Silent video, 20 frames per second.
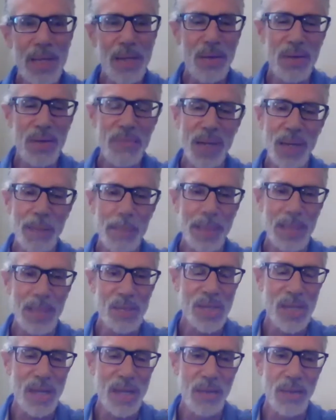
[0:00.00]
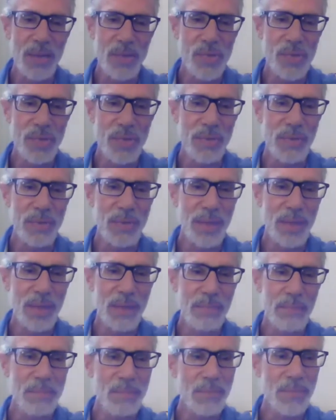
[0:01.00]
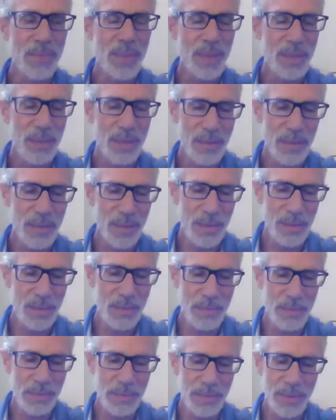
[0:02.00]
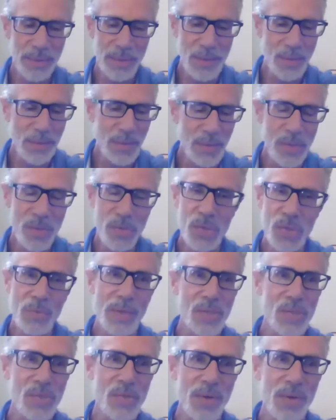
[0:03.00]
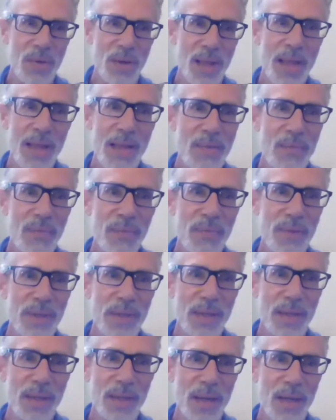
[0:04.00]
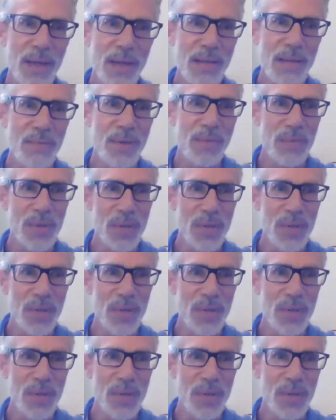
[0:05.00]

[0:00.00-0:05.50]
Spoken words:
you're developing a skill that you can use the rest of your life, even if you